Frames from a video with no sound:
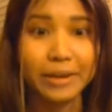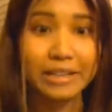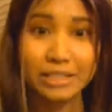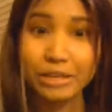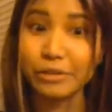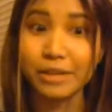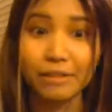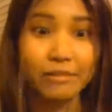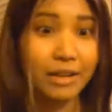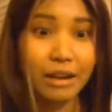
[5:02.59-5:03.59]
I can tell you
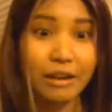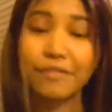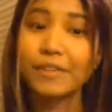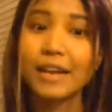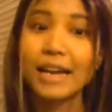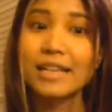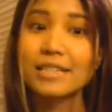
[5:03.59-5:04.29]
that right now. I feel like I